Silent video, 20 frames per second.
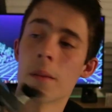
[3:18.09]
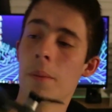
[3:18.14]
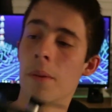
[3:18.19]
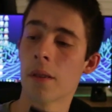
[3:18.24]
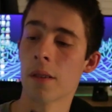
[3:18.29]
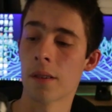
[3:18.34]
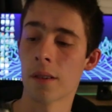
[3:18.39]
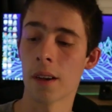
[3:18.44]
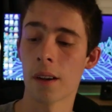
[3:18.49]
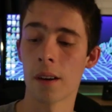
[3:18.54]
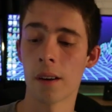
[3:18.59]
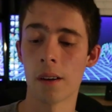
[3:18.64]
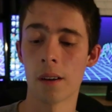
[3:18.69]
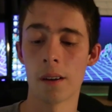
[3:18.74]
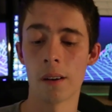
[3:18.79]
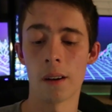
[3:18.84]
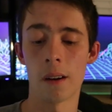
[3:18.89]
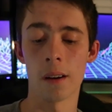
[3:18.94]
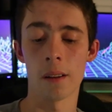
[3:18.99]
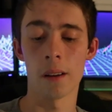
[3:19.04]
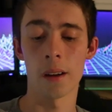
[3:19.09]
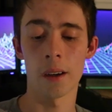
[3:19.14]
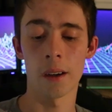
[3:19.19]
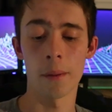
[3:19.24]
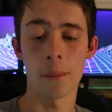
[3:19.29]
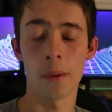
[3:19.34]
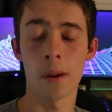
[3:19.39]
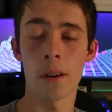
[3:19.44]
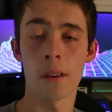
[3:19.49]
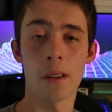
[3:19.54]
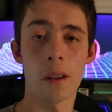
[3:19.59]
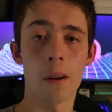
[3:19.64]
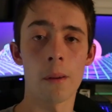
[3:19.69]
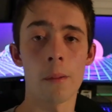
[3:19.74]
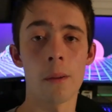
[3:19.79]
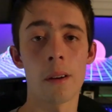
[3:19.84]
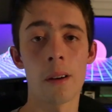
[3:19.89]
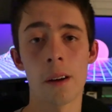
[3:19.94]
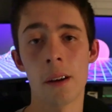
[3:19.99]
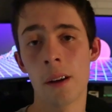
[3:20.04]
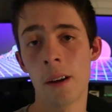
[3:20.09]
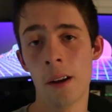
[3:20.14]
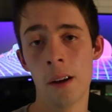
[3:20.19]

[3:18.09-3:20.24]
to put a skin on it. I like it better that way.